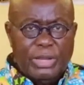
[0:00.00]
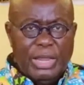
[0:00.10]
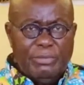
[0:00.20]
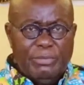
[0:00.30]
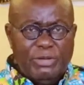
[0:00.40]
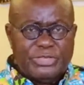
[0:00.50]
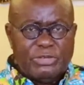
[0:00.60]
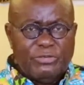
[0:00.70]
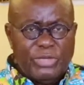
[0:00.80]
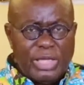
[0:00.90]
The number of
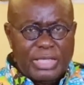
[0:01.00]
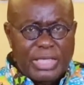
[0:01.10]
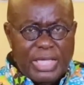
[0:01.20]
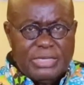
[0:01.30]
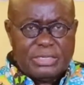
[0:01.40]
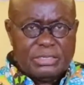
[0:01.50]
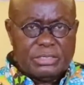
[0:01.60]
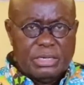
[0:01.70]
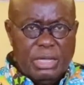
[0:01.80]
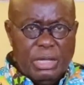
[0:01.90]
severe
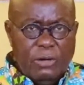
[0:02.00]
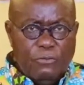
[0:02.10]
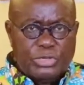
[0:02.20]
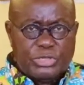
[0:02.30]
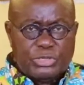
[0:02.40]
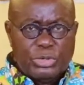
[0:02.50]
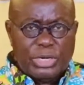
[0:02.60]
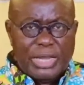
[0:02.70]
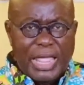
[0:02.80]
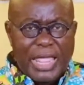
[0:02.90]
cases, which stood
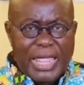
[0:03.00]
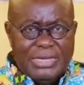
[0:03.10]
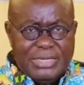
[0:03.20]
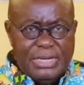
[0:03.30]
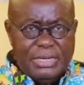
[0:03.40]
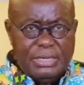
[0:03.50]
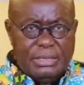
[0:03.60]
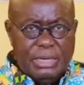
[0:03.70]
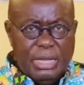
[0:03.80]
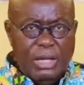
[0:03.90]
at 18
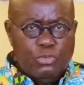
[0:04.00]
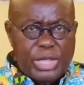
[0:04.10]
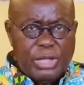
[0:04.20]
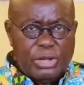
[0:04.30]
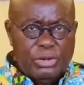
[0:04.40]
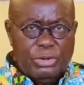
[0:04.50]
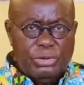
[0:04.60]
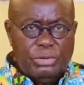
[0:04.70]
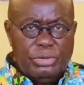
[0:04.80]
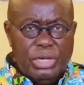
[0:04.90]
a week ago,
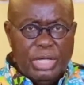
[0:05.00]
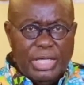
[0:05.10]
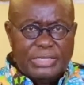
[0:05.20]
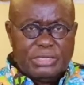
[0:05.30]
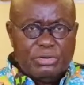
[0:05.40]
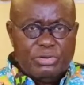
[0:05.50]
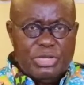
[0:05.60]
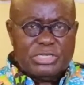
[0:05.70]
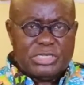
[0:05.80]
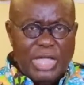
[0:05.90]
has
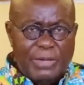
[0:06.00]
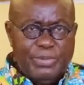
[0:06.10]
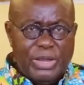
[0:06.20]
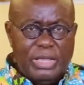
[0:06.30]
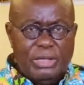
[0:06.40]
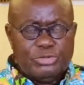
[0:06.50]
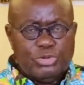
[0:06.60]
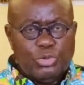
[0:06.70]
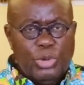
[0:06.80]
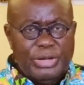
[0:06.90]
increased sharply
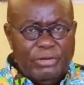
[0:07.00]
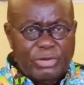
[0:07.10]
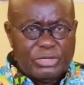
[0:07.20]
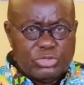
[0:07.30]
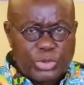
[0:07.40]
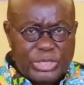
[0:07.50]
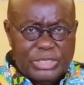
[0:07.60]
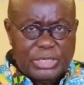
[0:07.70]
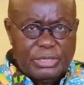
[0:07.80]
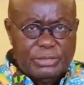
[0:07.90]
to
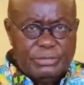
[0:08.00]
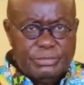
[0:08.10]
120.